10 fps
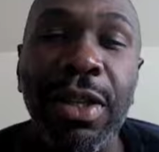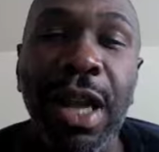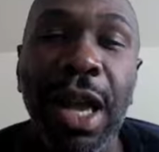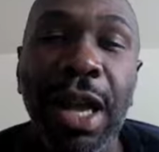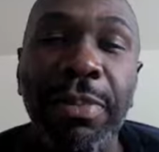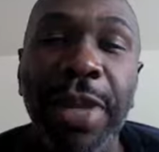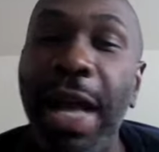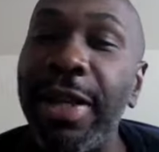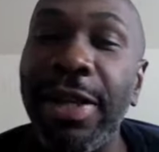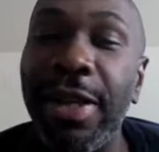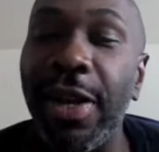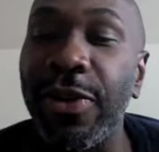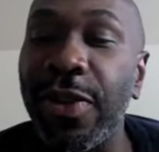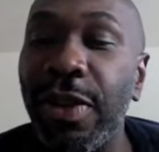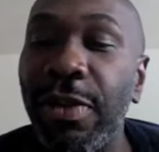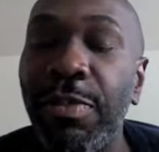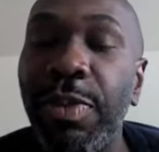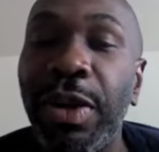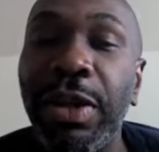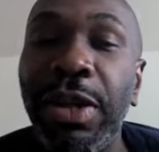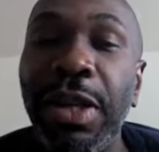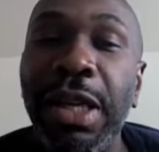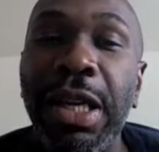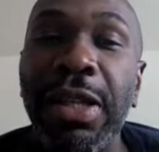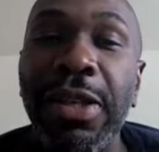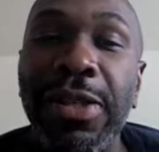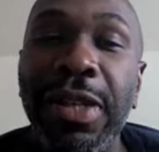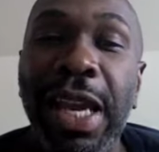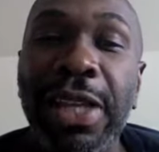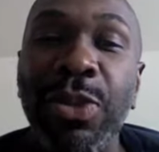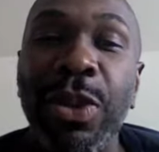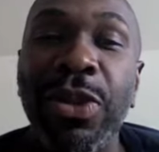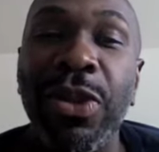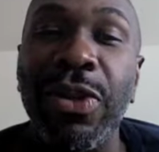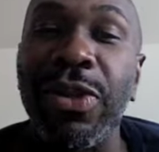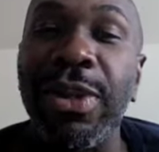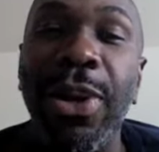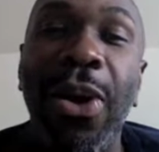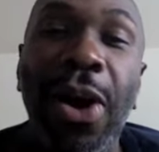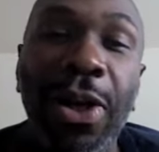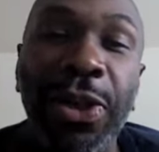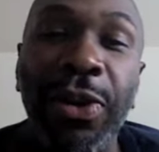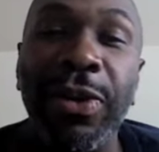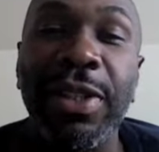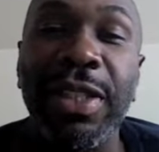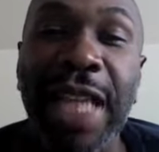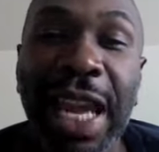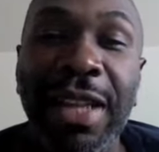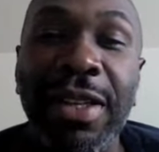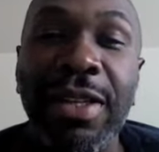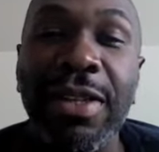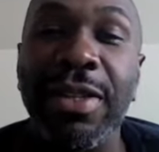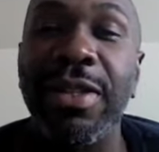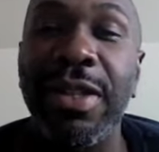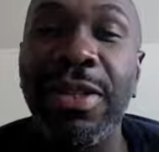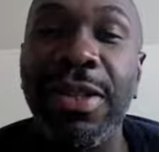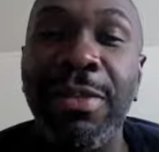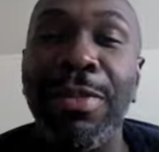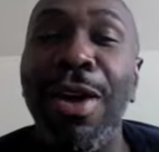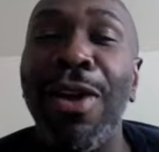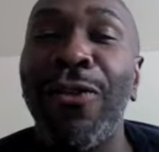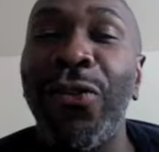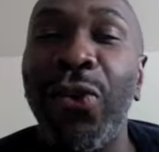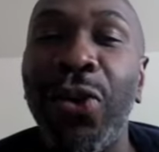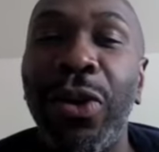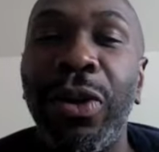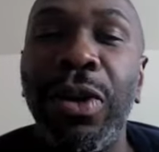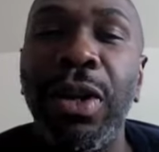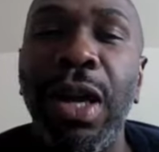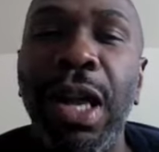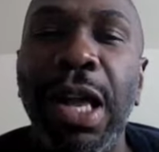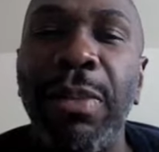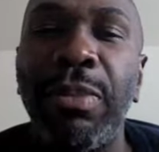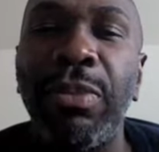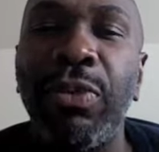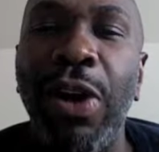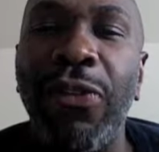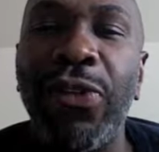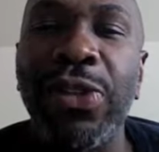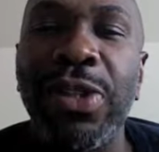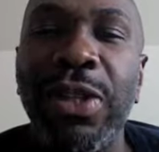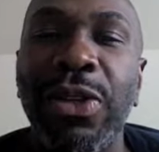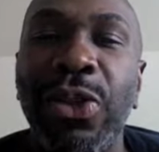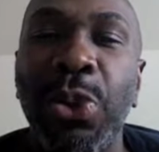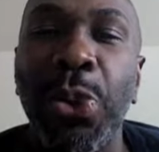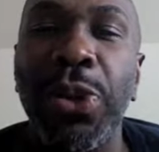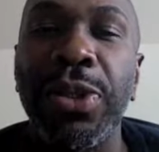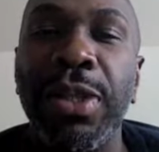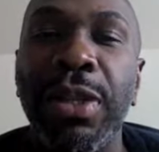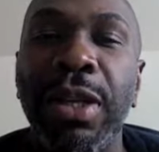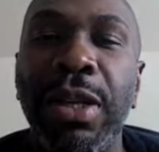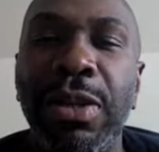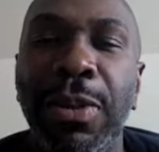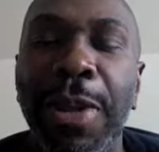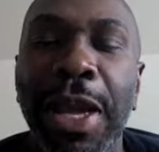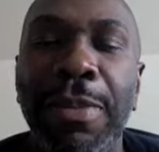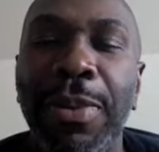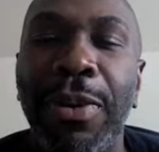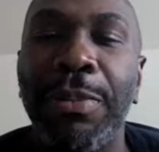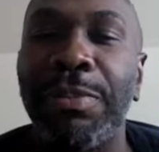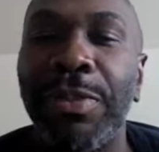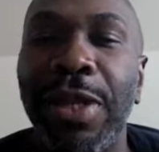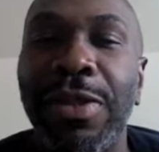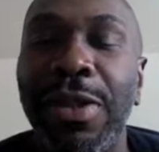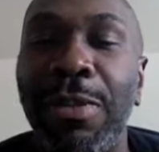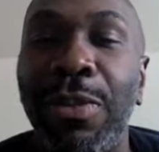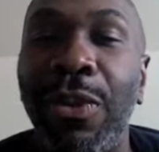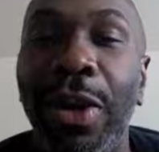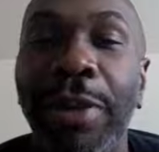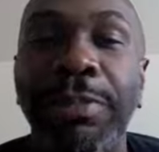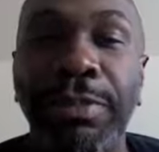not endnotes, but in this case, what's known as the author date system for referencing a source in your paper at some point.